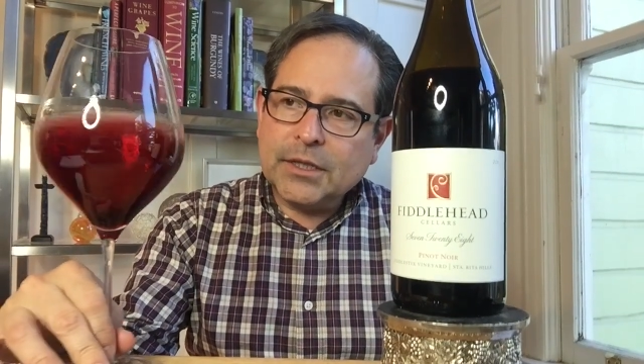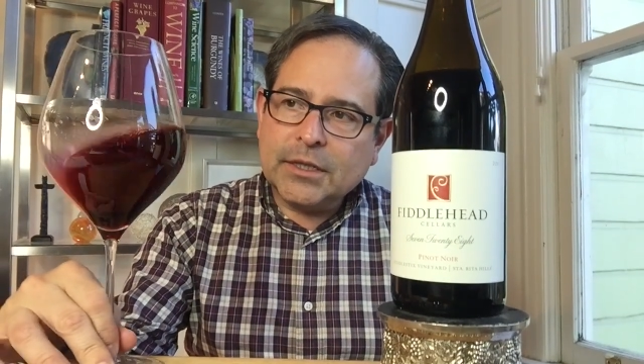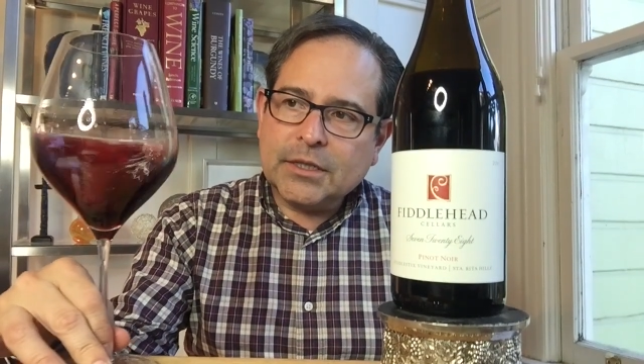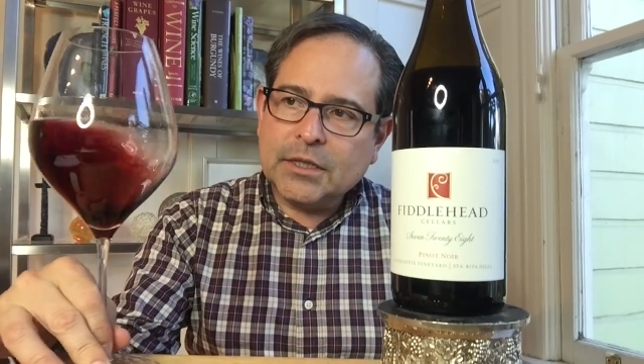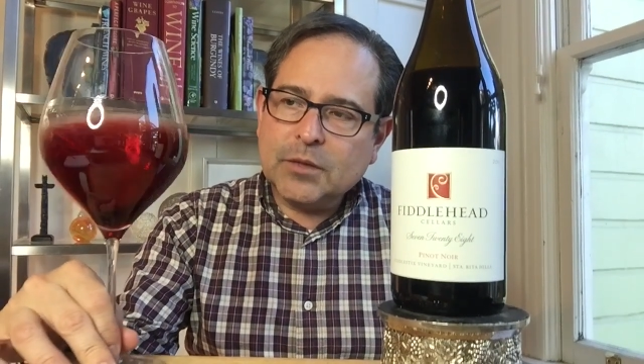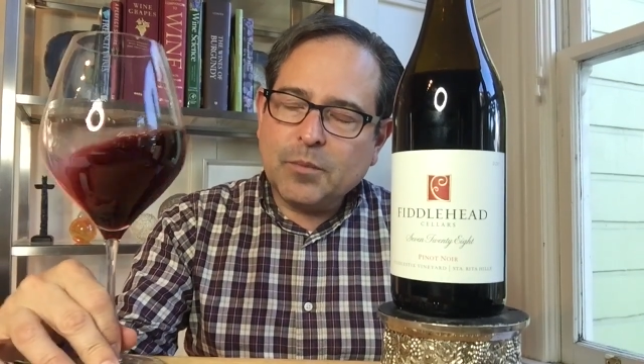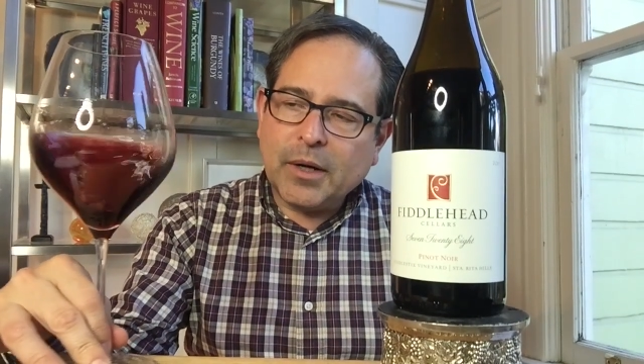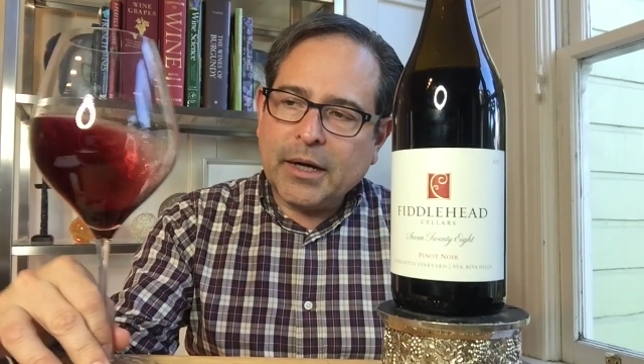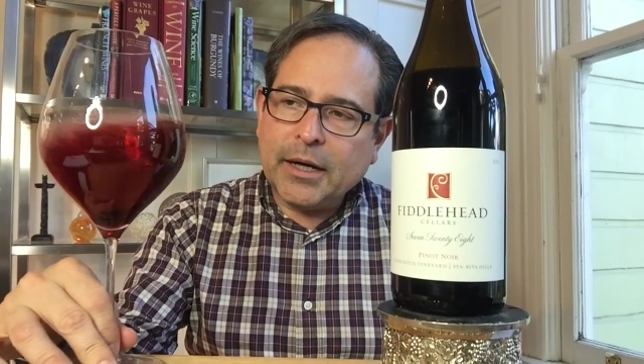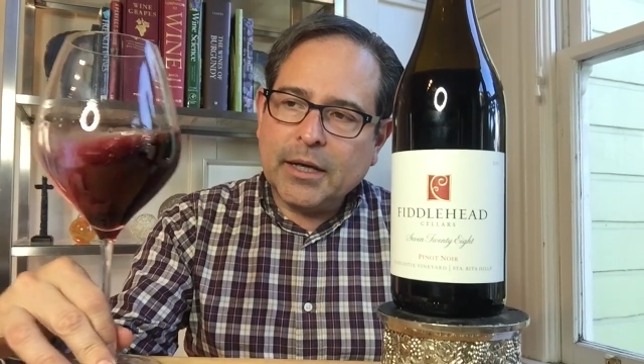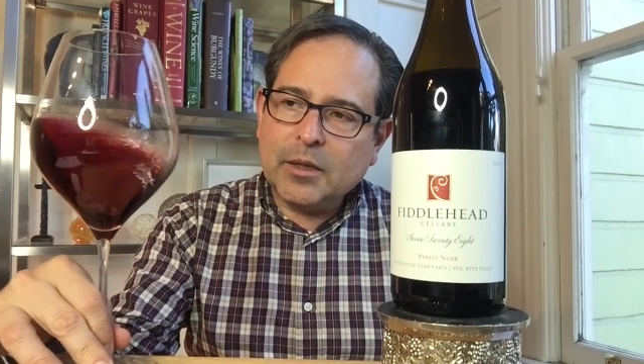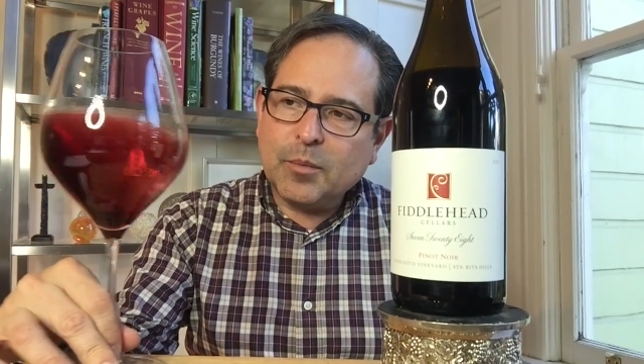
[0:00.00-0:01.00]
This is
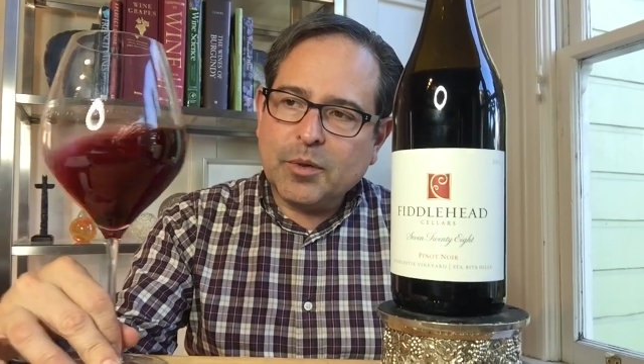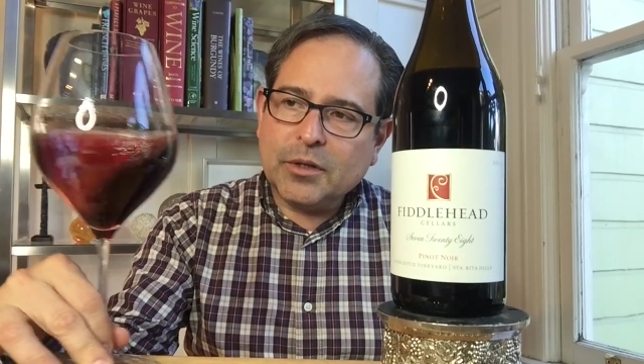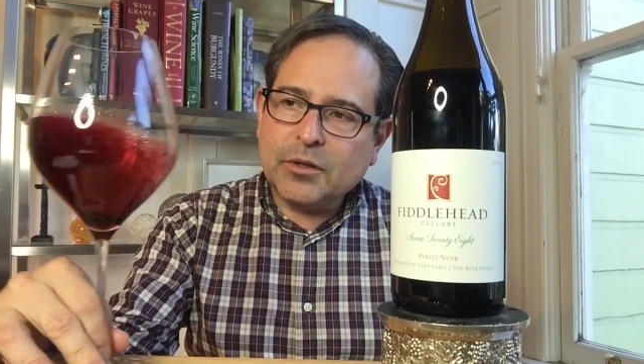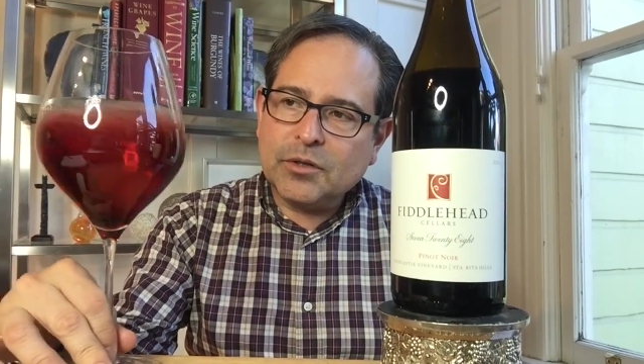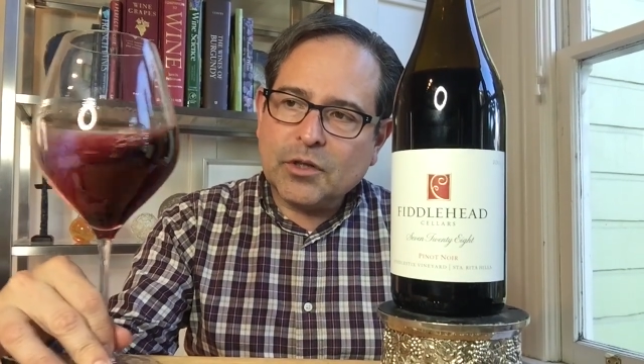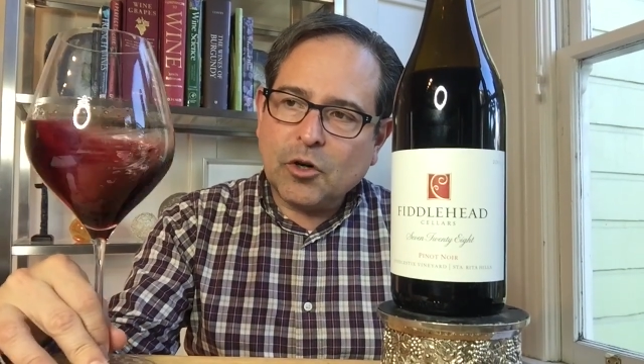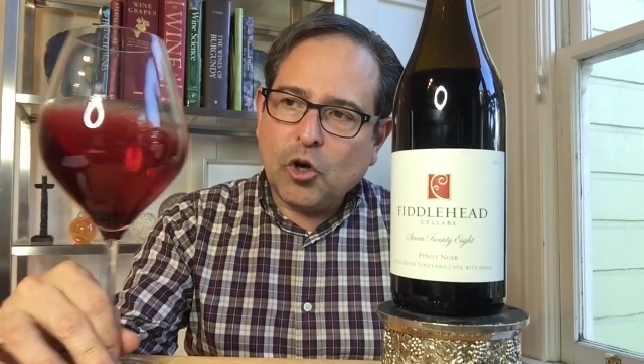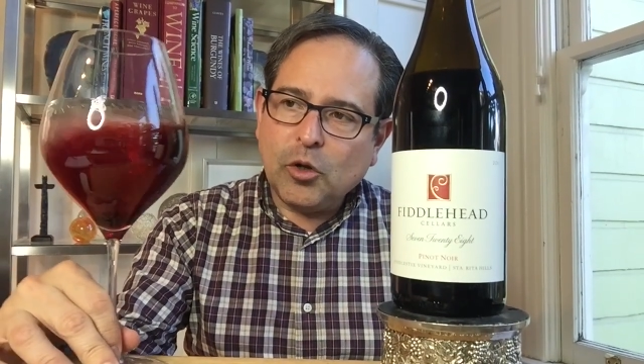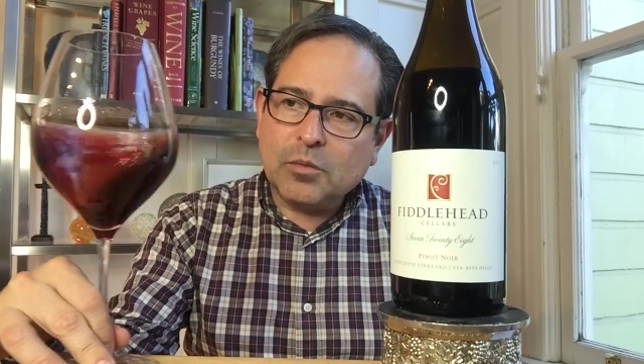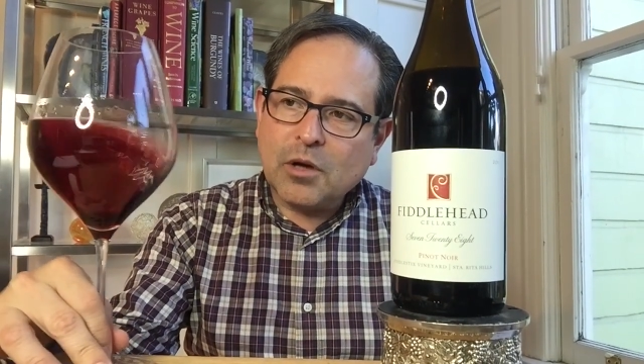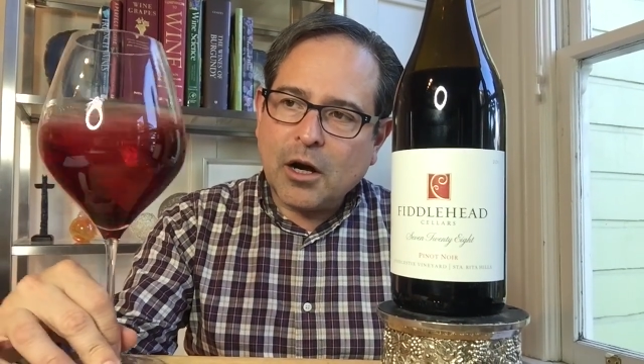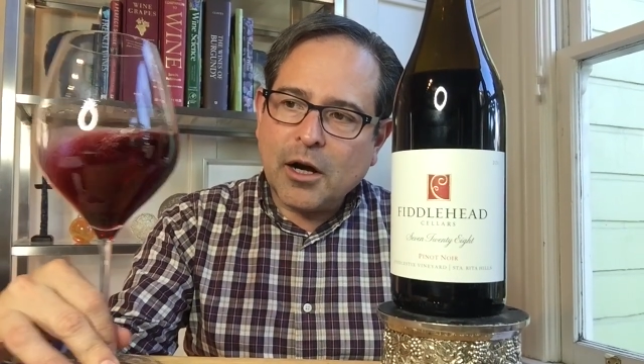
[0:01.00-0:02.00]
by the producer
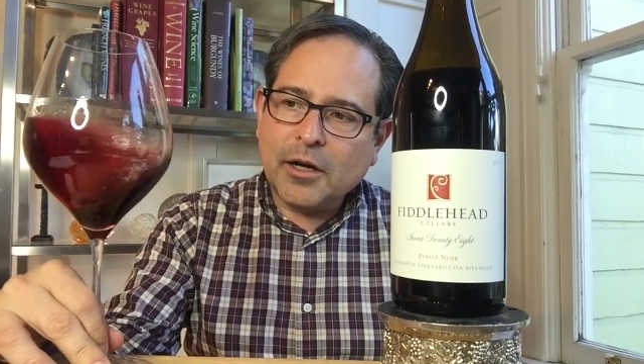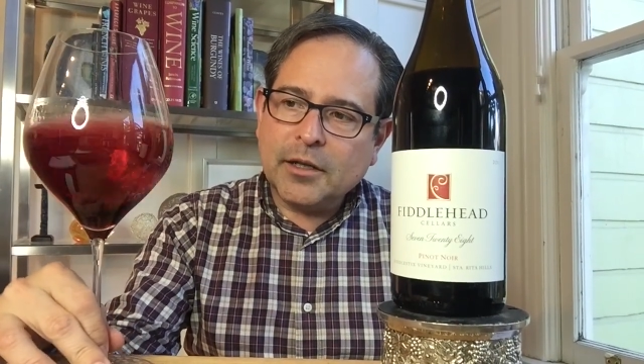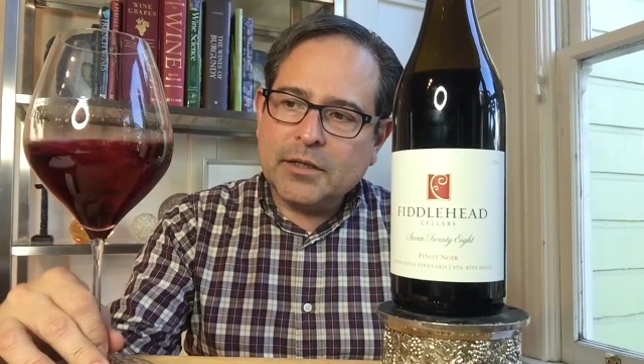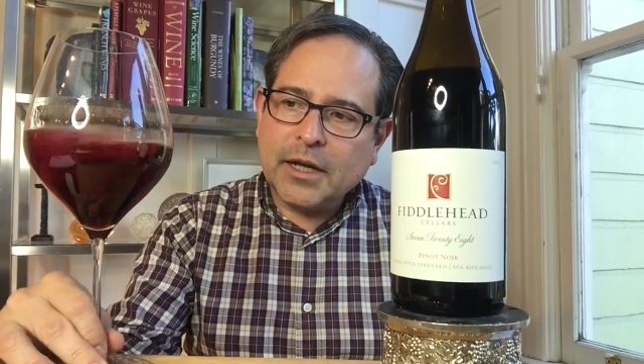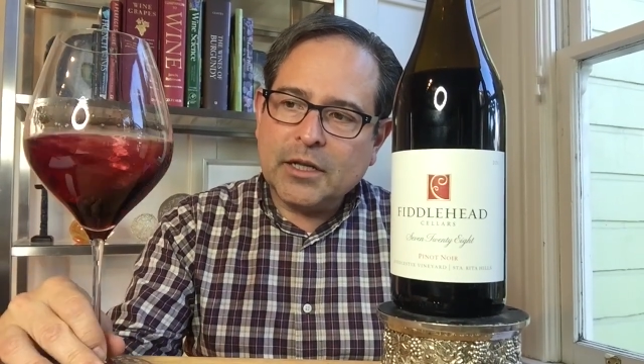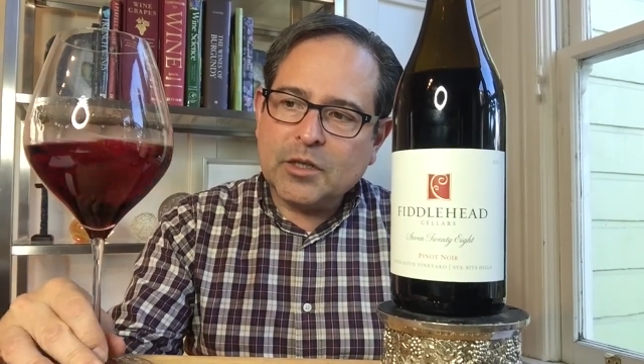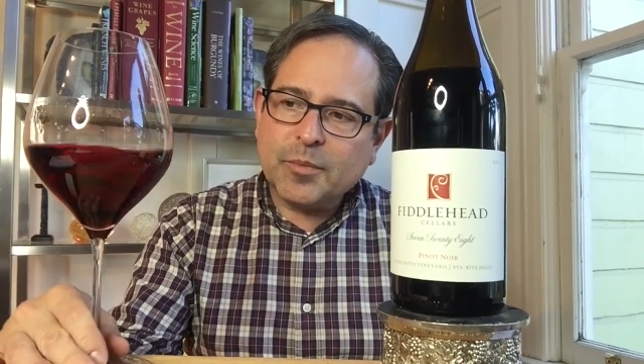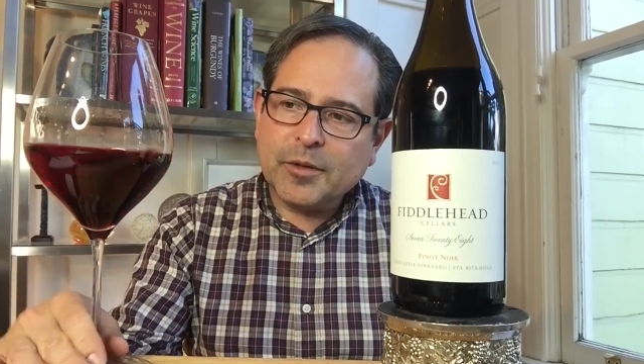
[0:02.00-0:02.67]
Holmgard, a Danish